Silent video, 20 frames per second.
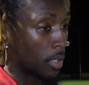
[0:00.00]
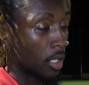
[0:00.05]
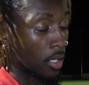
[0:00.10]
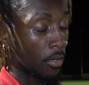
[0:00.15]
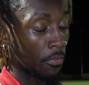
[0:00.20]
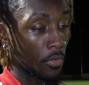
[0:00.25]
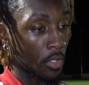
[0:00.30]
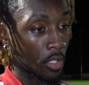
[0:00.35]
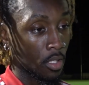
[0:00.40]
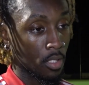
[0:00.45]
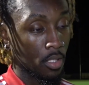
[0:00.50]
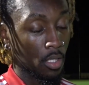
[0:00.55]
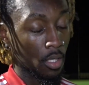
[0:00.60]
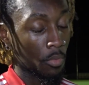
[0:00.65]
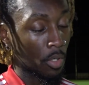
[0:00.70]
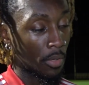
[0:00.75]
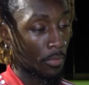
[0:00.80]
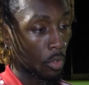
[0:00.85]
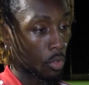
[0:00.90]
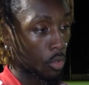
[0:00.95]
And I think, yeah,
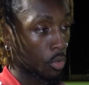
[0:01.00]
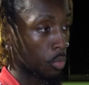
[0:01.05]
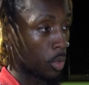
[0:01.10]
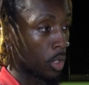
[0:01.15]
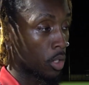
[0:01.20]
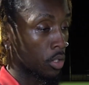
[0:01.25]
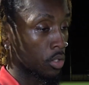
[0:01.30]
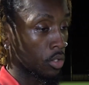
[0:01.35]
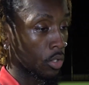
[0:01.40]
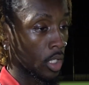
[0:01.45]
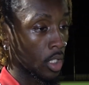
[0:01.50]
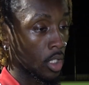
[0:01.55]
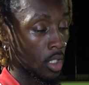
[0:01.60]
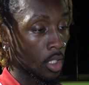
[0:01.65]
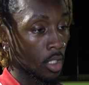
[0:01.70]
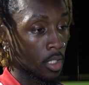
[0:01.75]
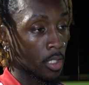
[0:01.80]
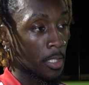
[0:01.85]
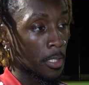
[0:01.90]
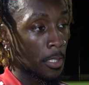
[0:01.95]
we have a good week of training